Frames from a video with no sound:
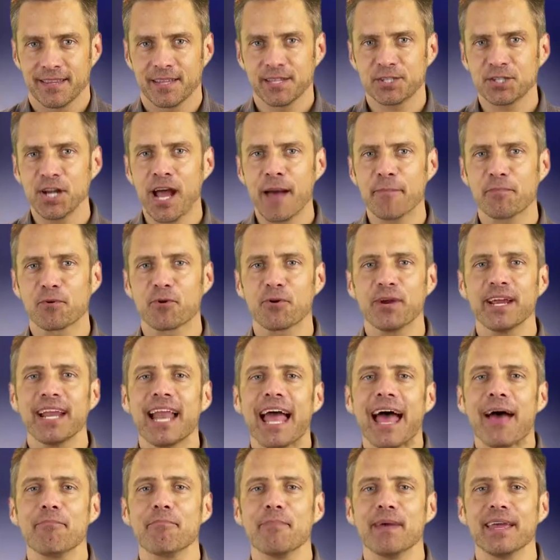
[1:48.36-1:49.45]
The Shop Green
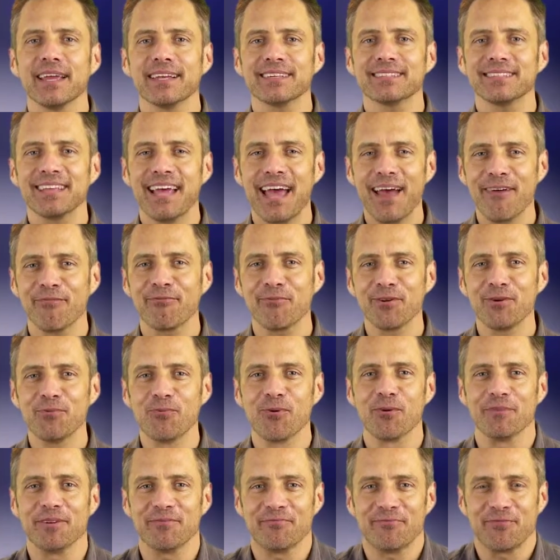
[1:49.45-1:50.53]
app makes every
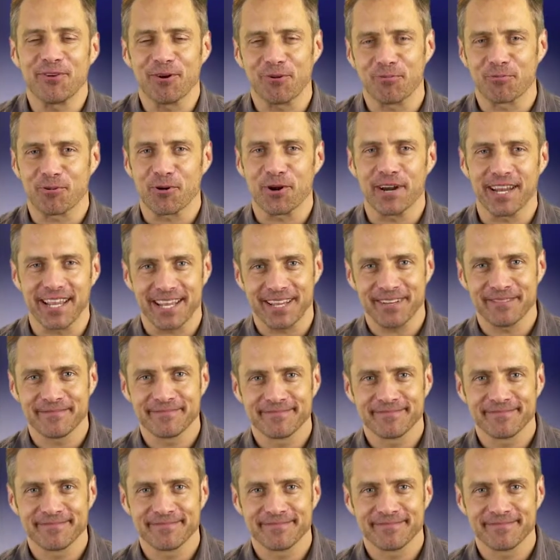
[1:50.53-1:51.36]
woman feel pretty.